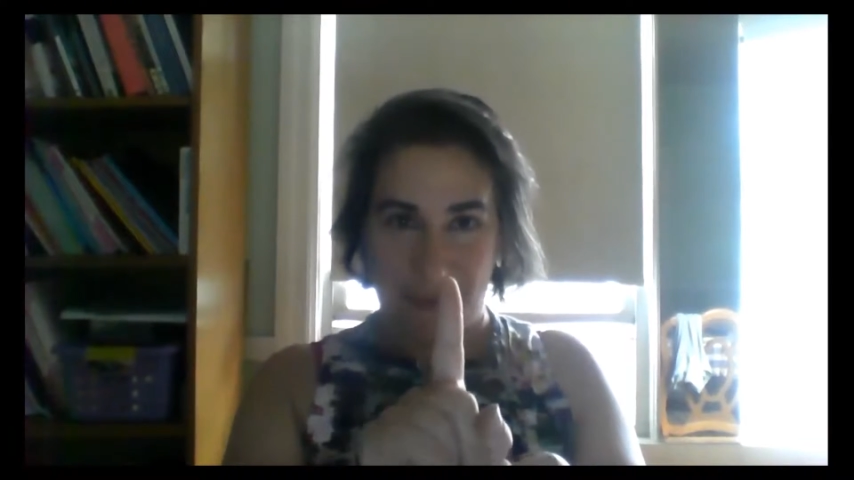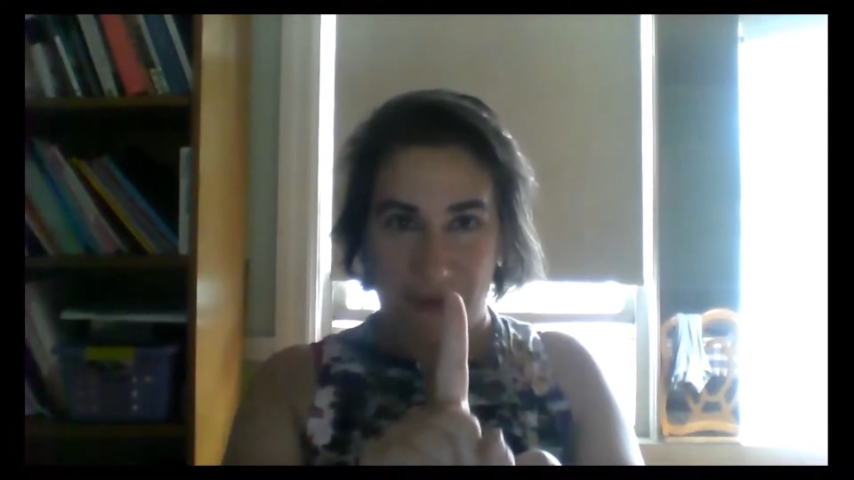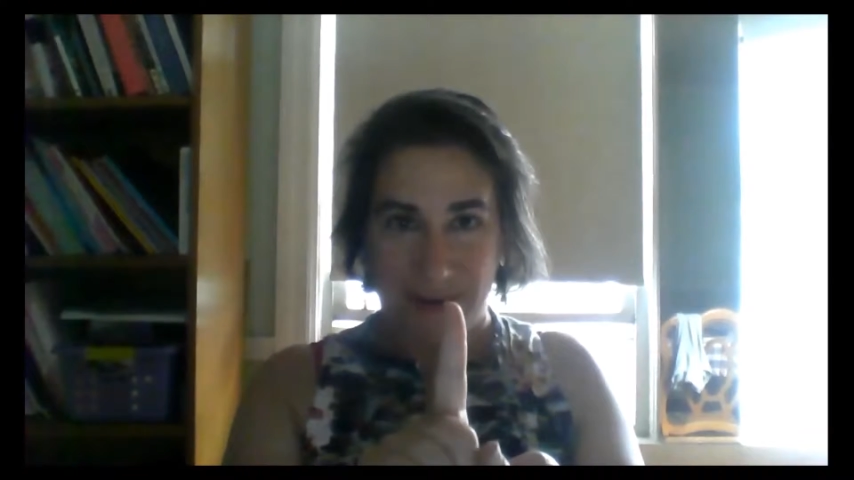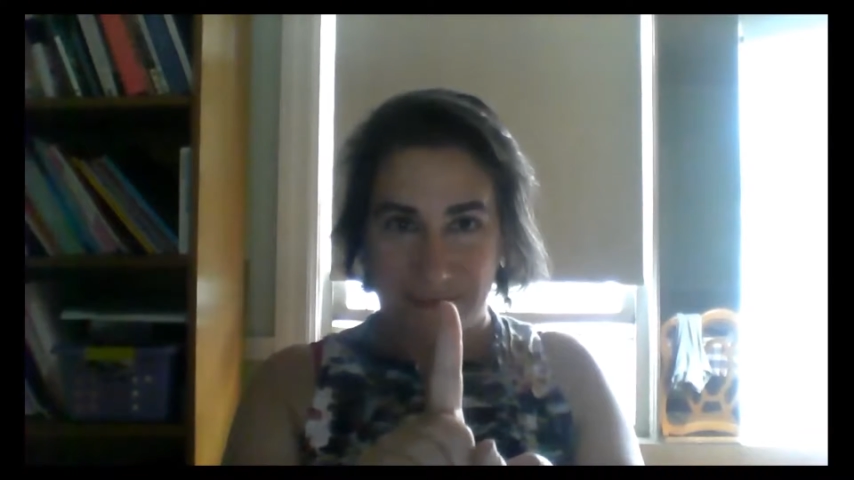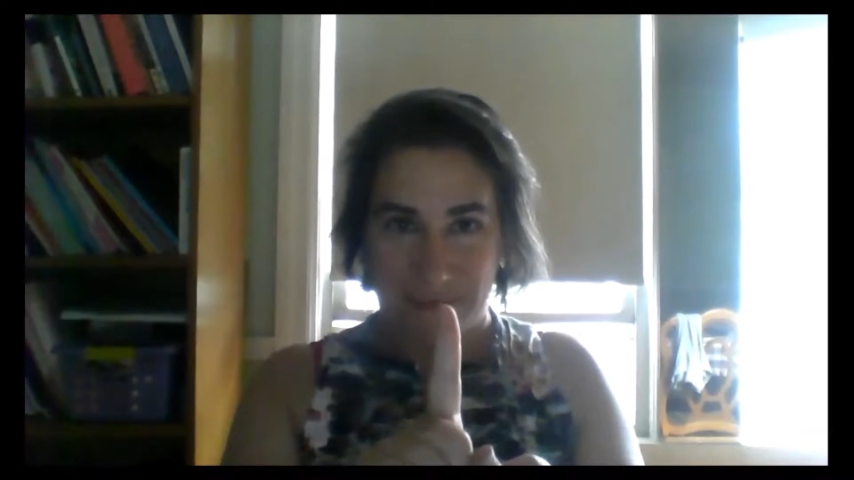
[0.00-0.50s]

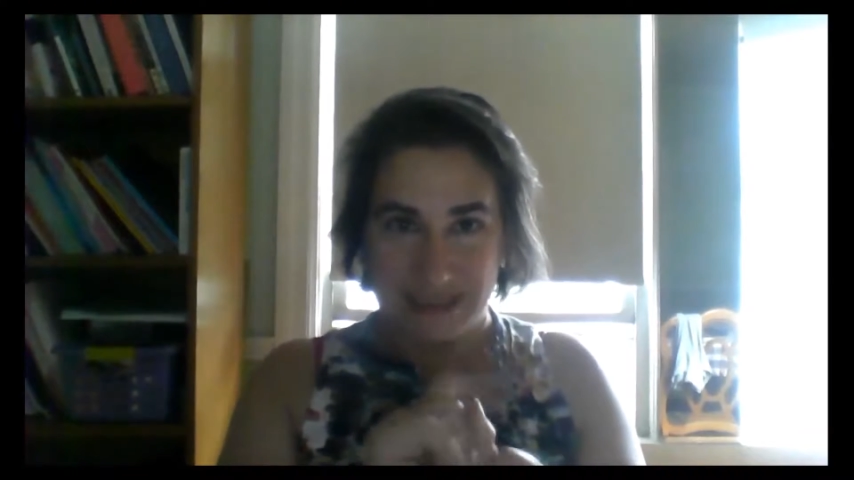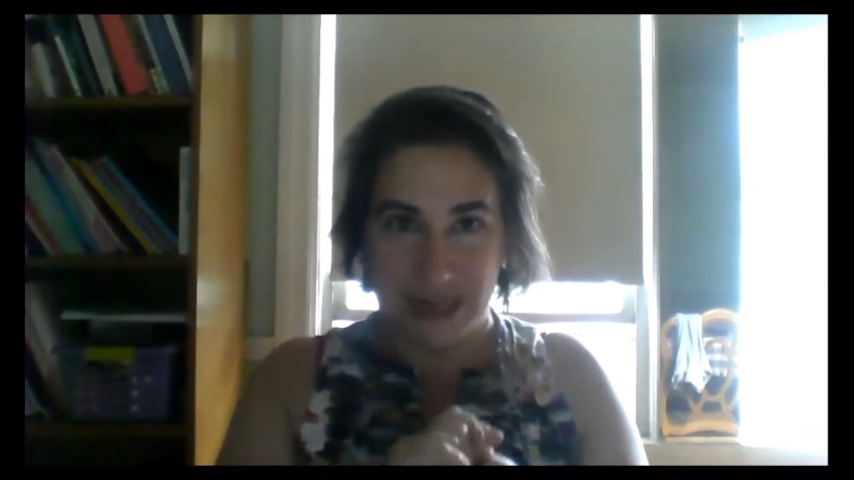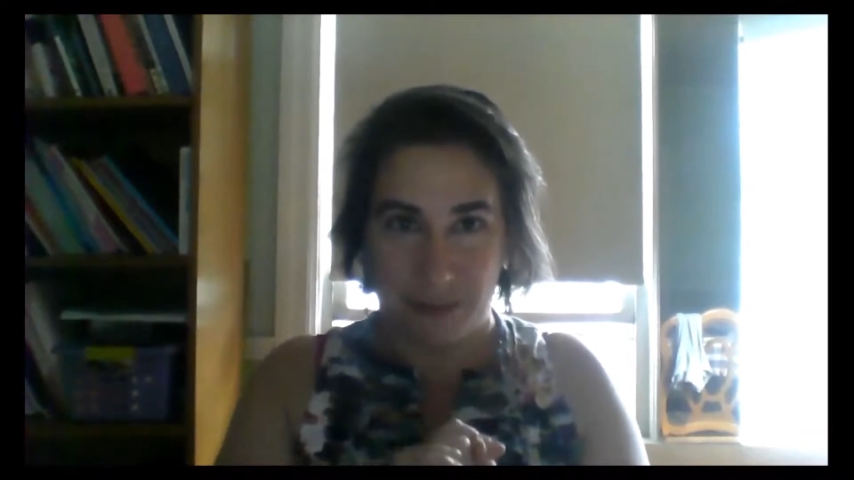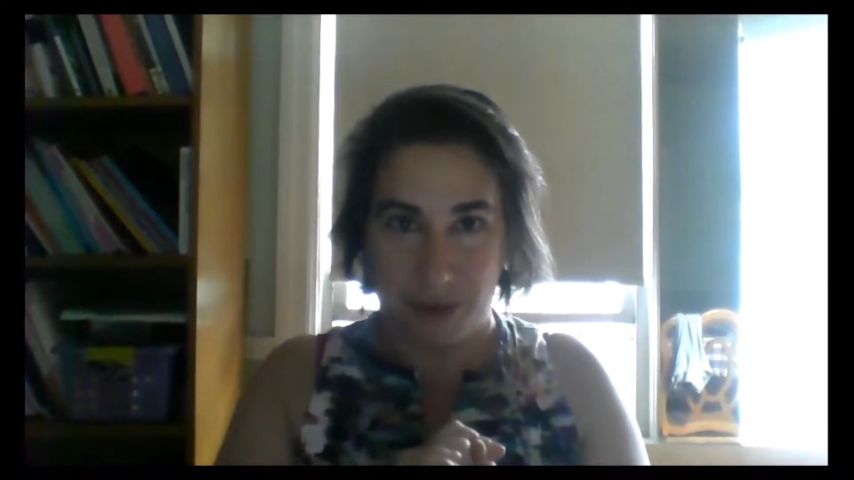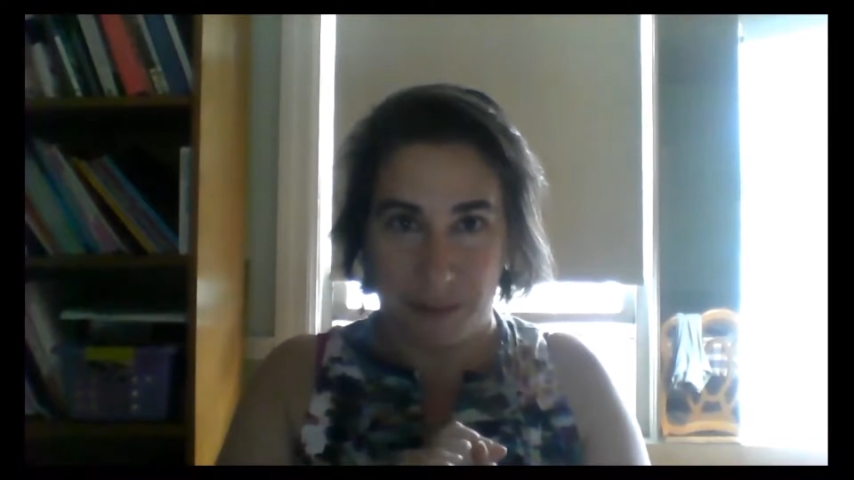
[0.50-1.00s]
point when we
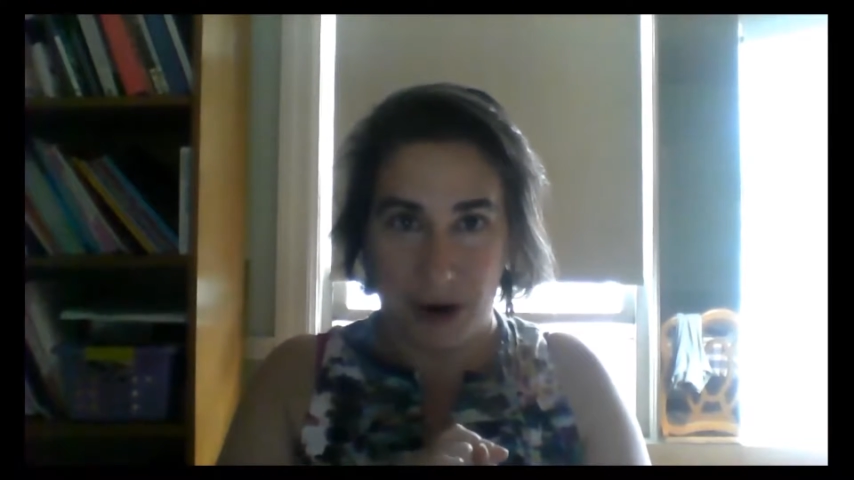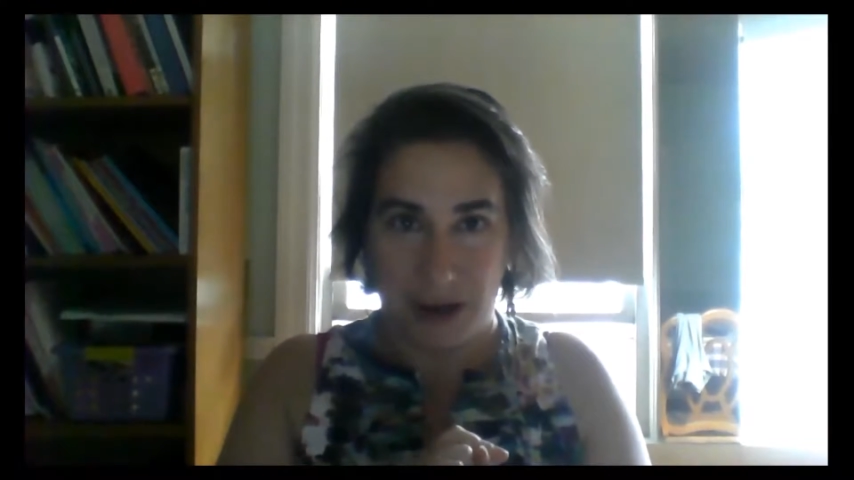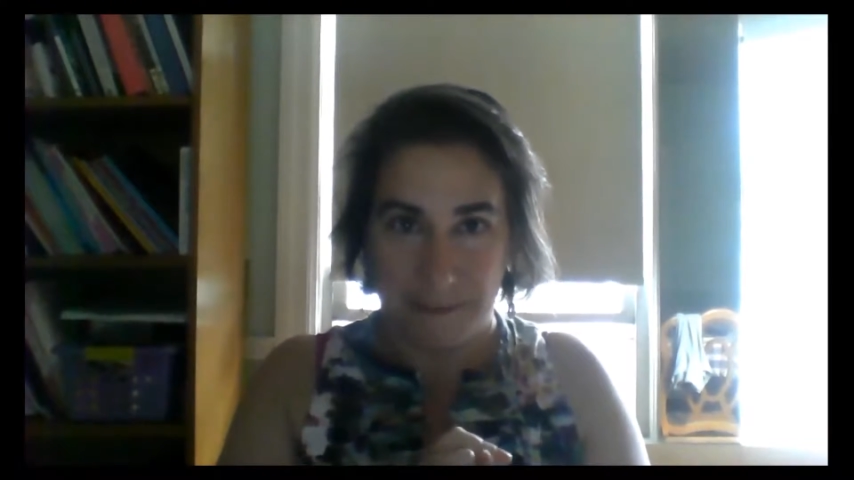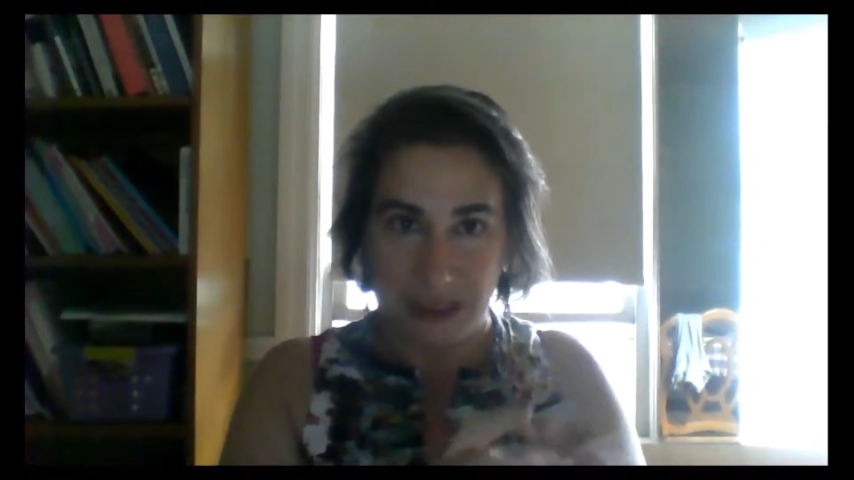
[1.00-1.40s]
set up her party,